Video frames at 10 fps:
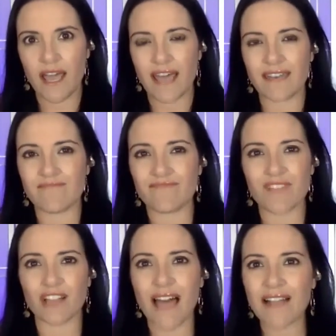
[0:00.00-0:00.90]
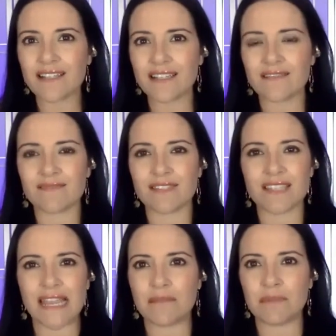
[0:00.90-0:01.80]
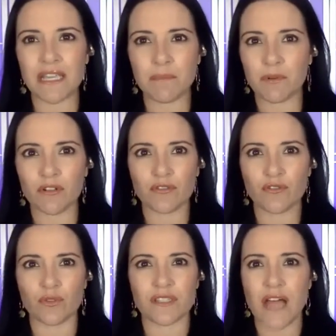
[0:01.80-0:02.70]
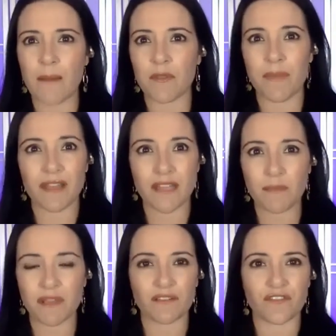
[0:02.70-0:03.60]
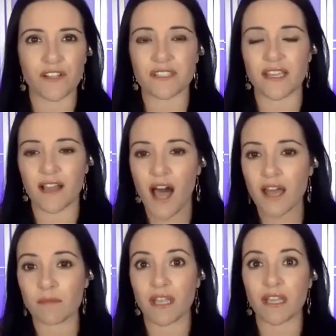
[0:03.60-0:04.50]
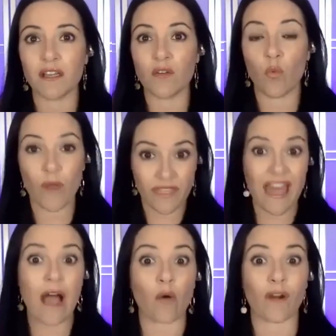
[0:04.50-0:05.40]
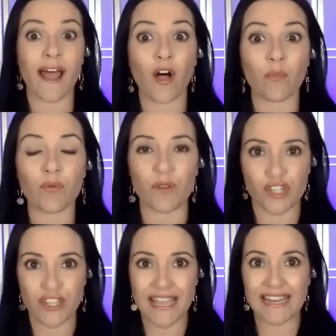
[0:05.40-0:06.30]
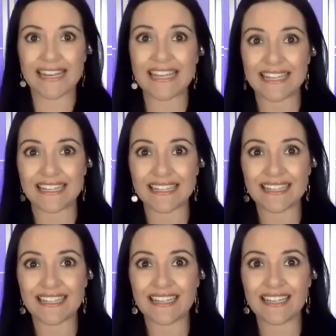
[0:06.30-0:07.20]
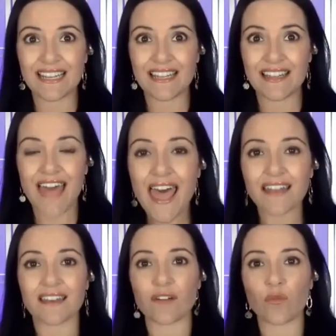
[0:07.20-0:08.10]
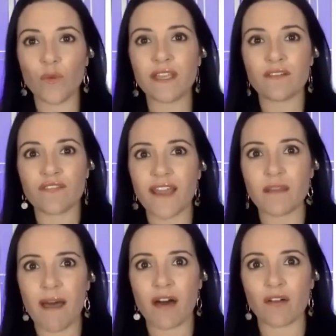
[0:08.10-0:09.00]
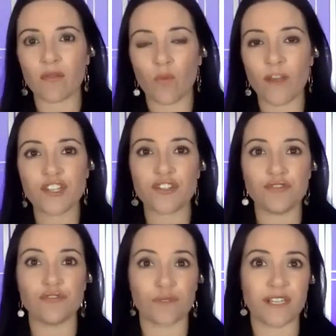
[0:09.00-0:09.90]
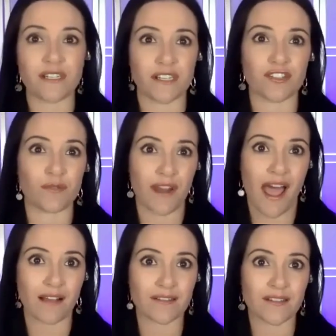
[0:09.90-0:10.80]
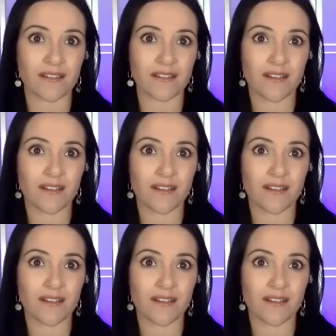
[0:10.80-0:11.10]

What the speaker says: and electing sane people who will stop the pandemic and fix the economy with our help, which they need. Then we can fight about which new Green Deal to enact.